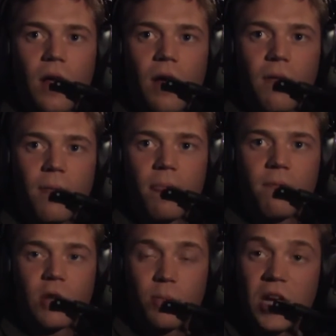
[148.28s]
uh,
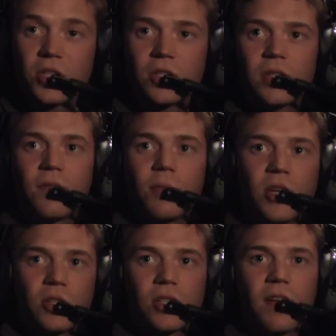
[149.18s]
for the patients. If the
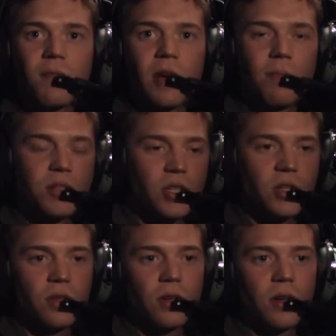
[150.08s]
patients have uh,
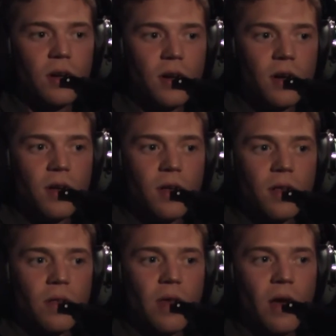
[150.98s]
particular
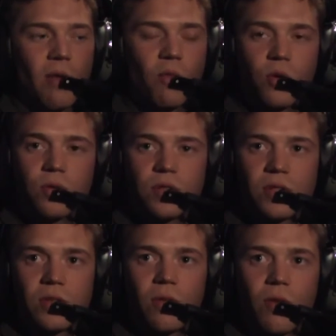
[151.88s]
uh, wounds
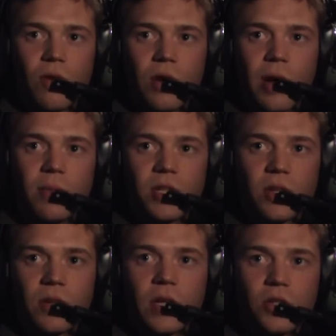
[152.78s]
or uh,
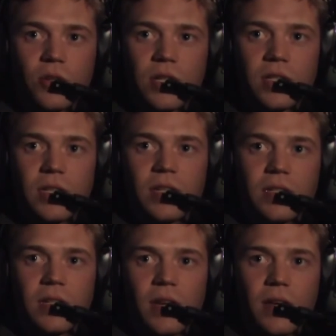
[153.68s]
particular injuries that
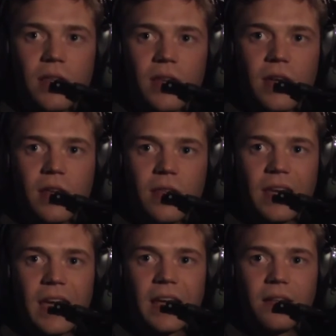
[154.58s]
uh, they they
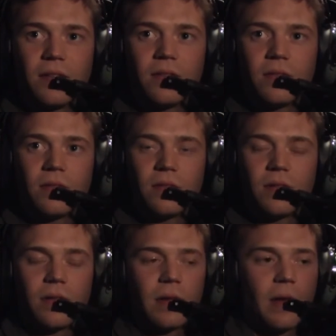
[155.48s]
can't,
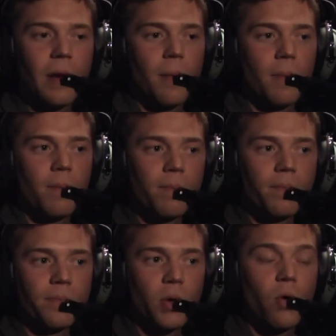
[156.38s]

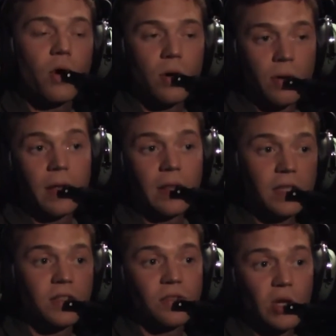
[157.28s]
um, or at
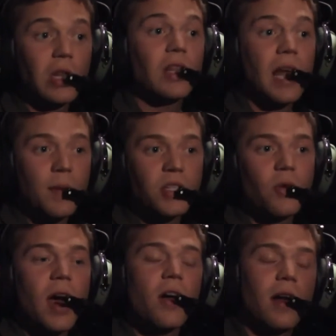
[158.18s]
least climbing
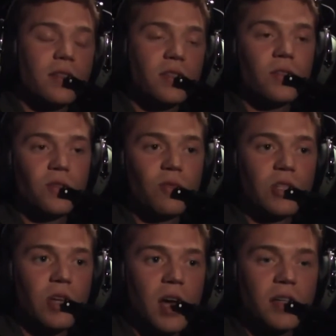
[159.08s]
to higher altitudes
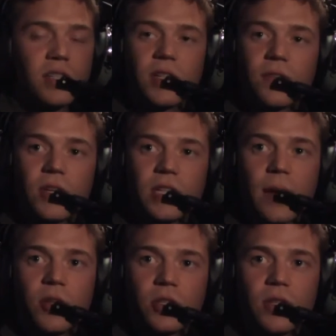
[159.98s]
would cause significant
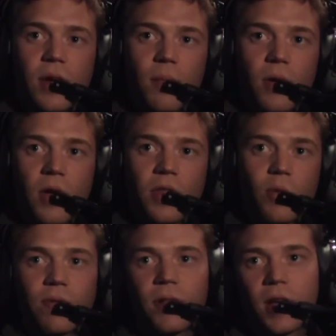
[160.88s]
damage to them,
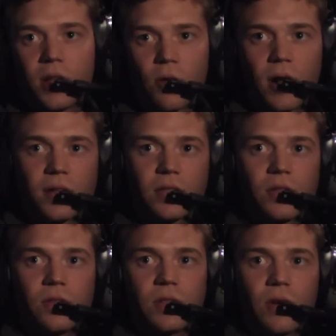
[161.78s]
then we fly at lower
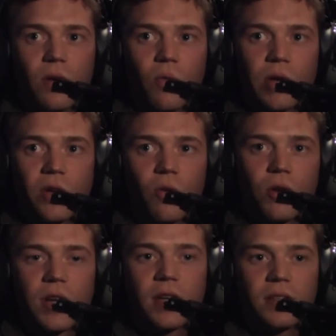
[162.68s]
altitudes, or, or we
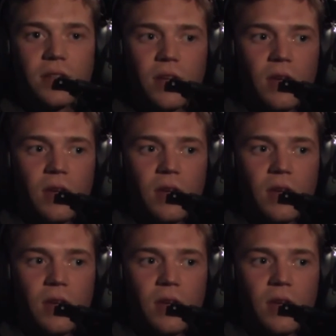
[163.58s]
coordinate